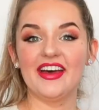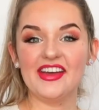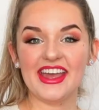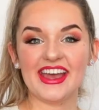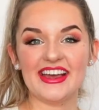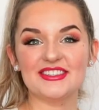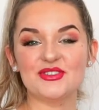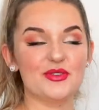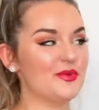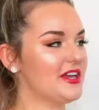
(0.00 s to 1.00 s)
Okay guys,
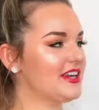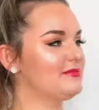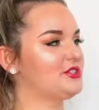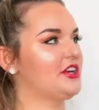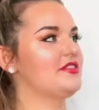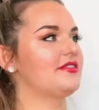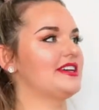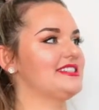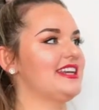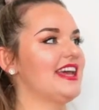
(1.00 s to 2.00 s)
so the wig that I'm showing you
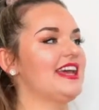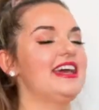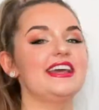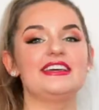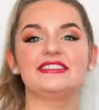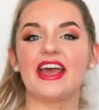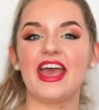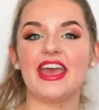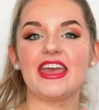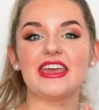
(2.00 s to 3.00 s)
guys today is
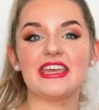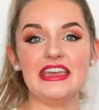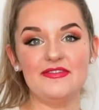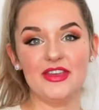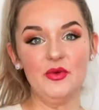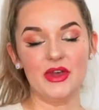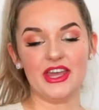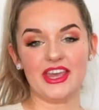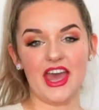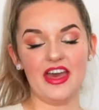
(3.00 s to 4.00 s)
a Eevee
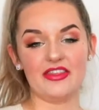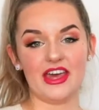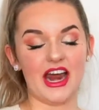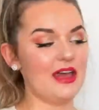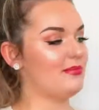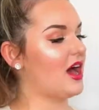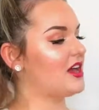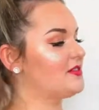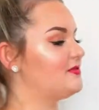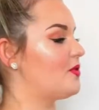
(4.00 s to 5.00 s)
wig that I
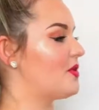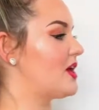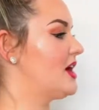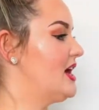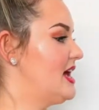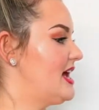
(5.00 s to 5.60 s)
bought for